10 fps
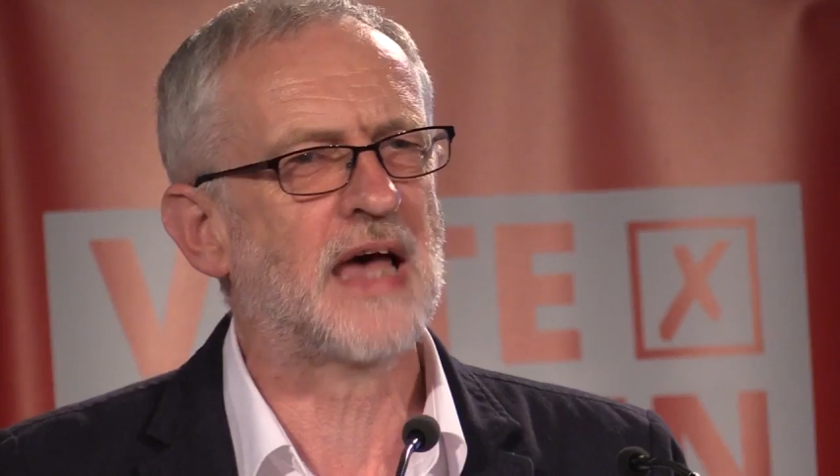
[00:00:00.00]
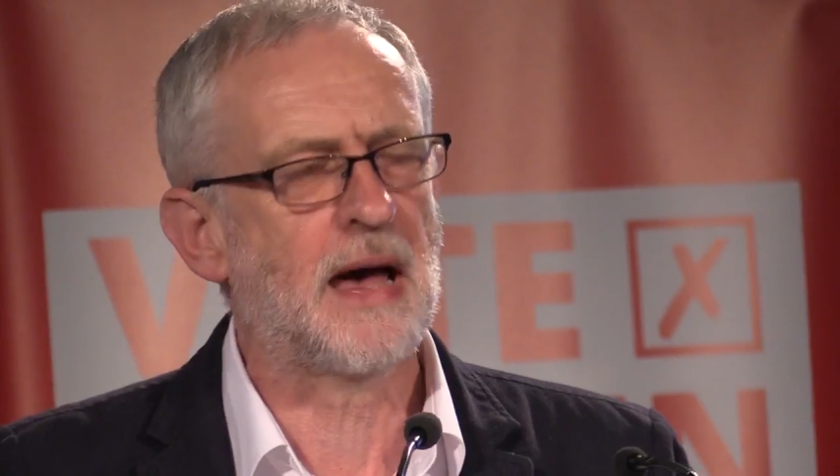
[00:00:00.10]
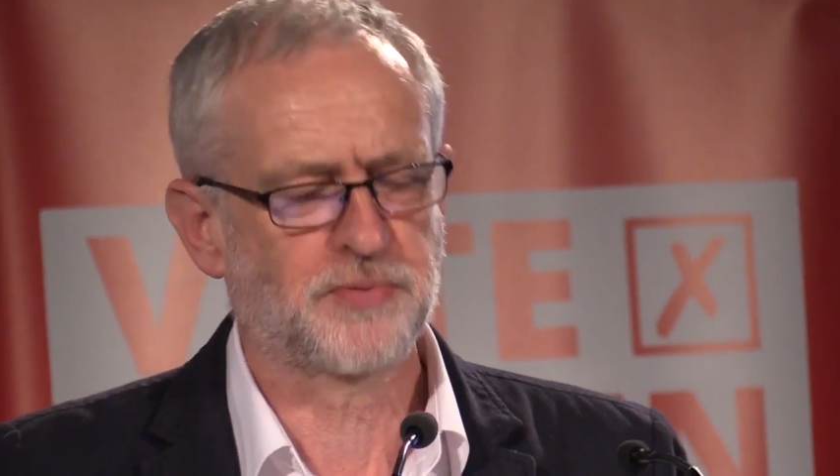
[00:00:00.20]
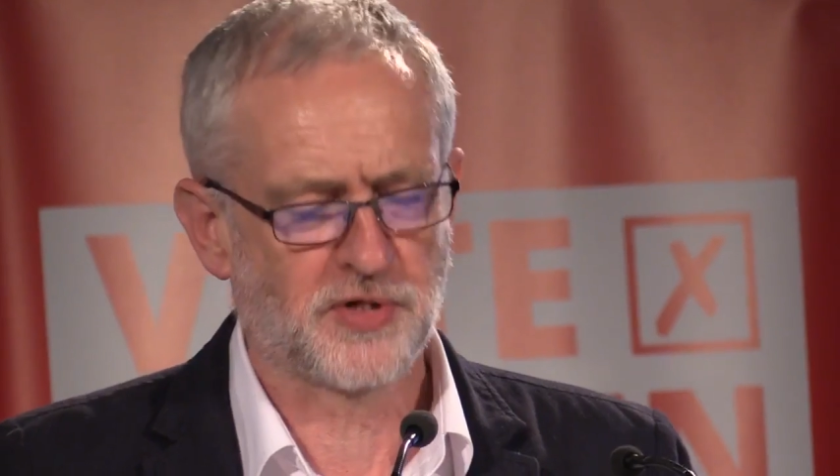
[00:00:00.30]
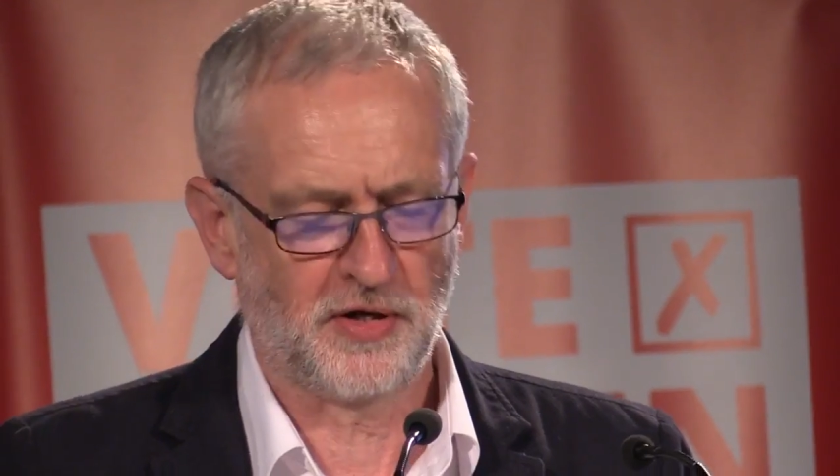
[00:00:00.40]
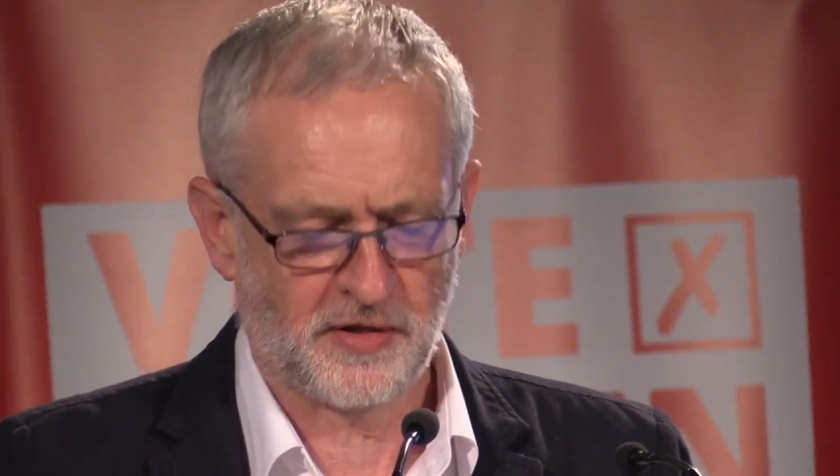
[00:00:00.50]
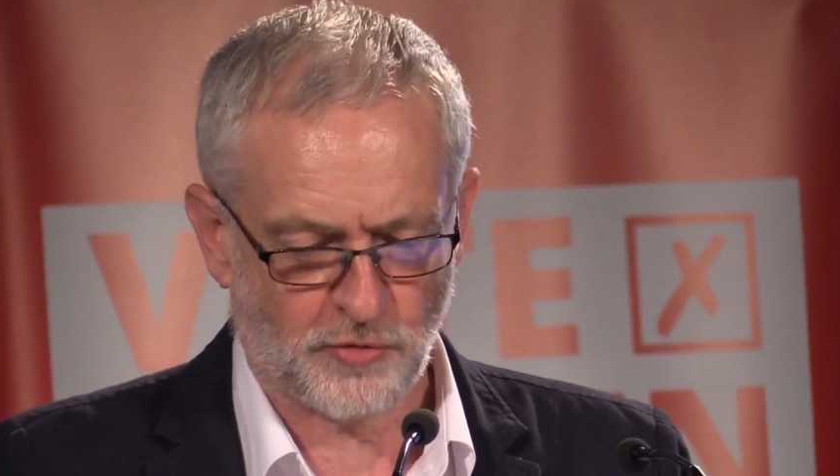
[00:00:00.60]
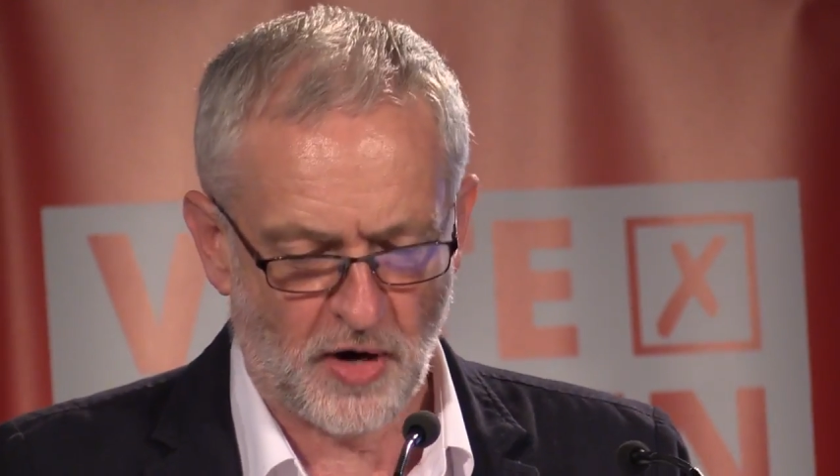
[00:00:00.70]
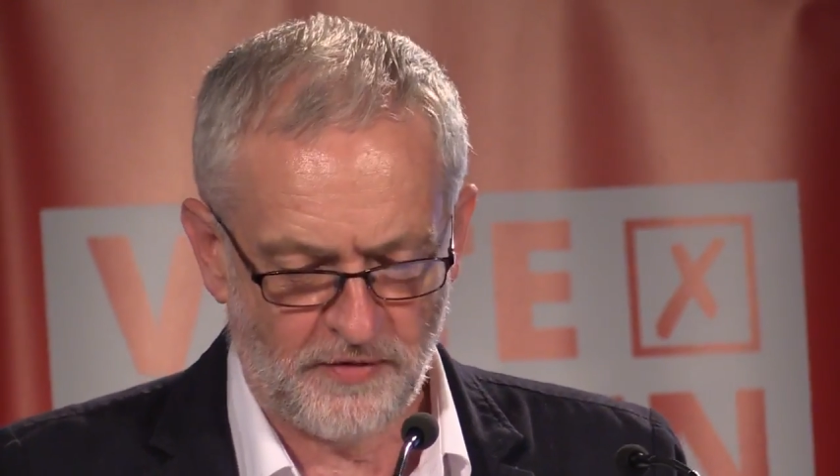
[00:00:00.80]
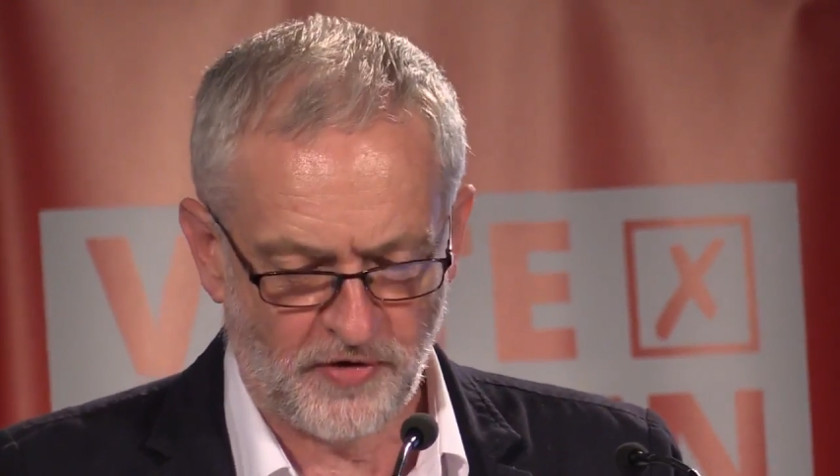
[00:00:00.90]
is absolutely
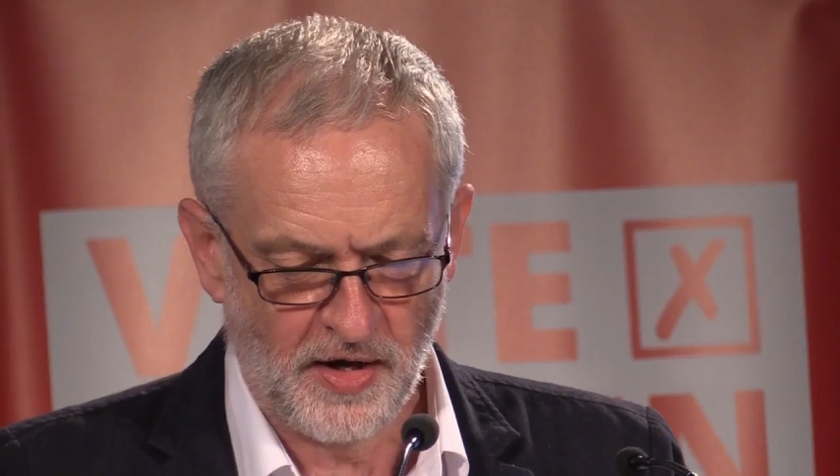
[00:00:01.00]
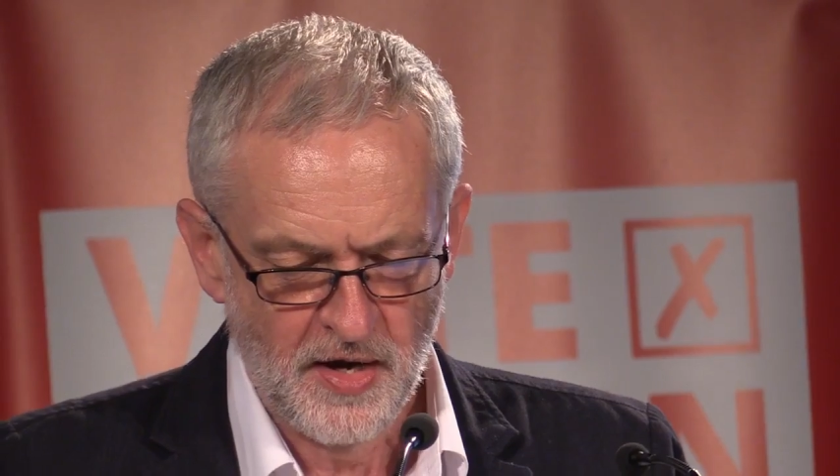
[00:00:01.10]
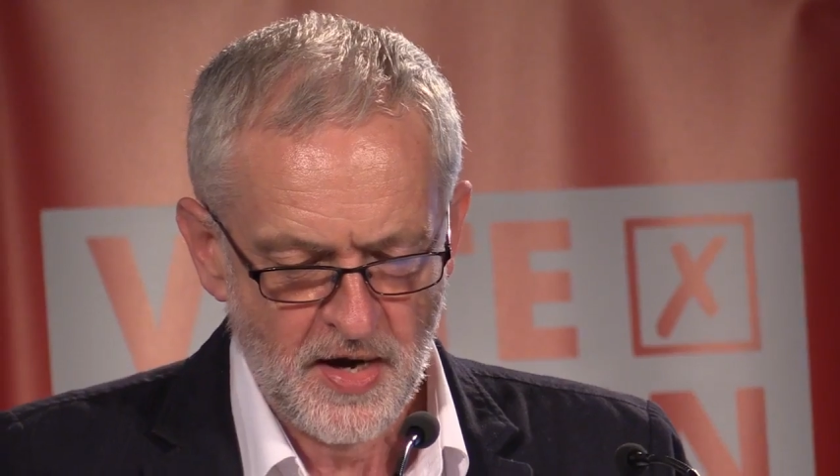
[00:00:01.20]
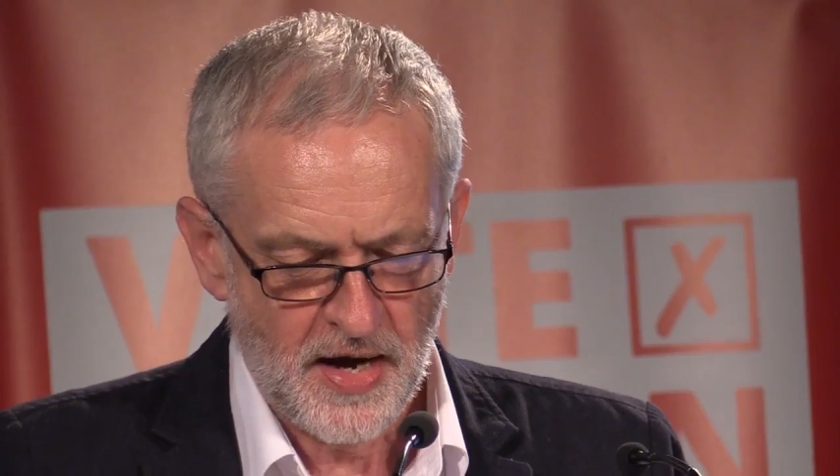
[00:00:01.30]
thriving